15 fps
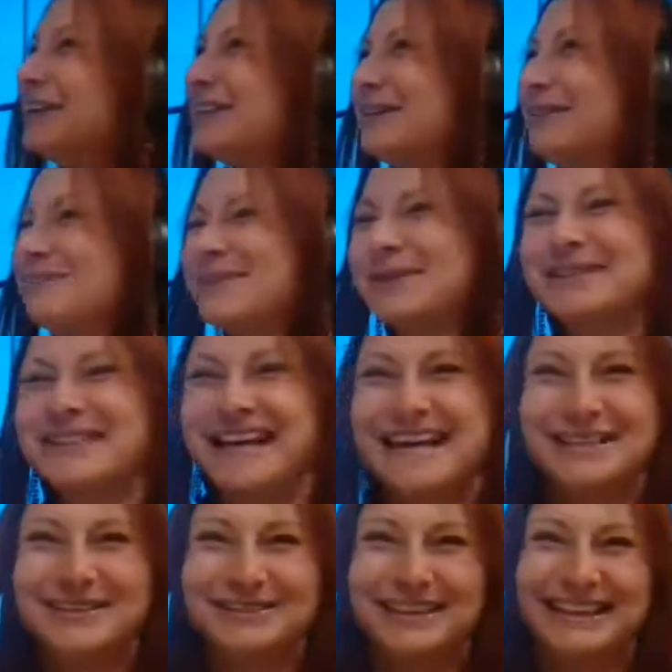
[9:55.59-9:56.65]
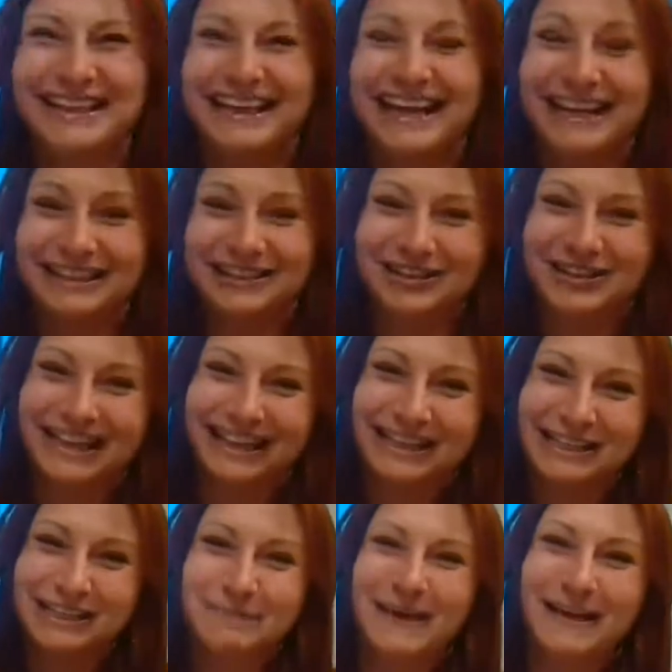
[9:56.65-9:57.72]
the books as well and tried
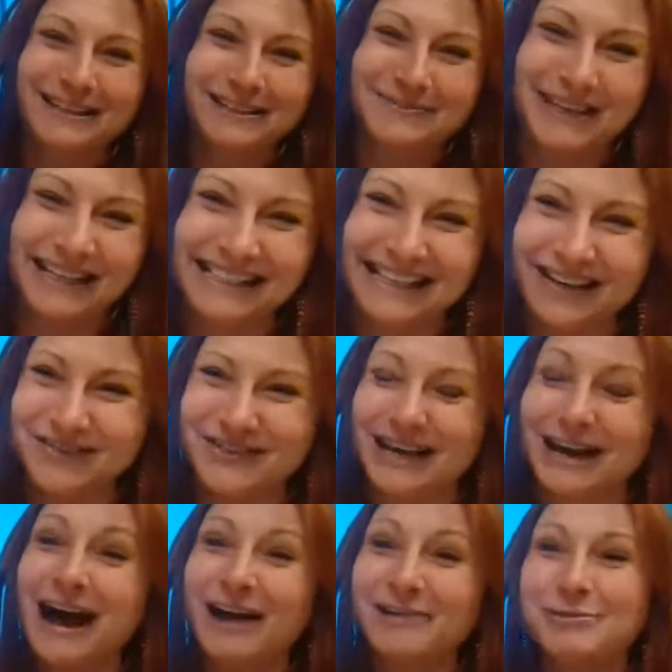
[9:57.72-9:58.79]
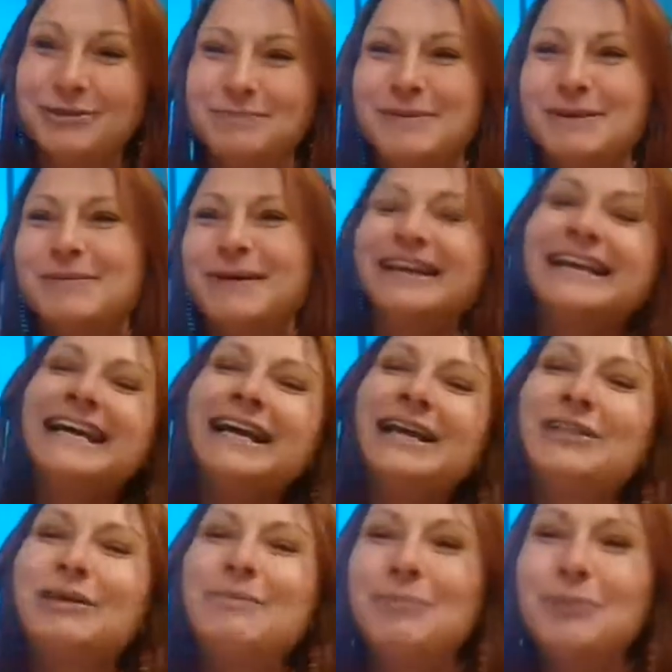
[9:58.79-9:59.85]
the spells myself, so I would be. But
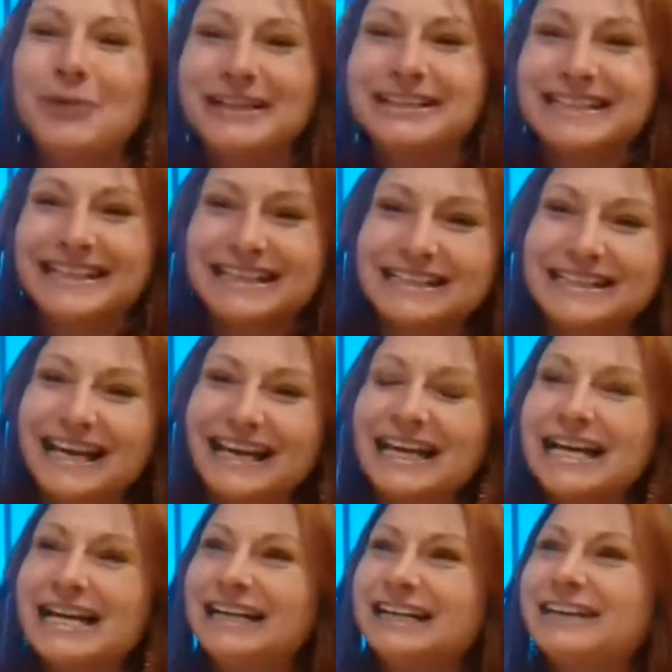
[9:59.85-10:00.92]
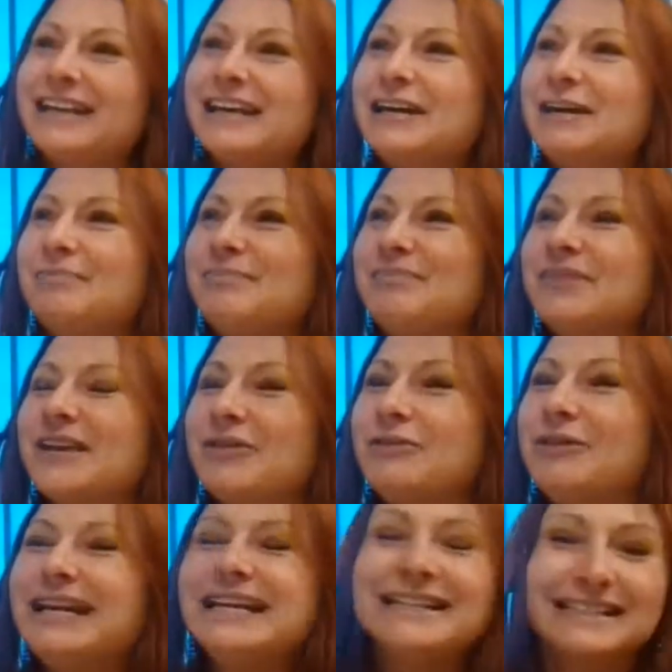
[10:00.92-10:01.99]
the point is that the really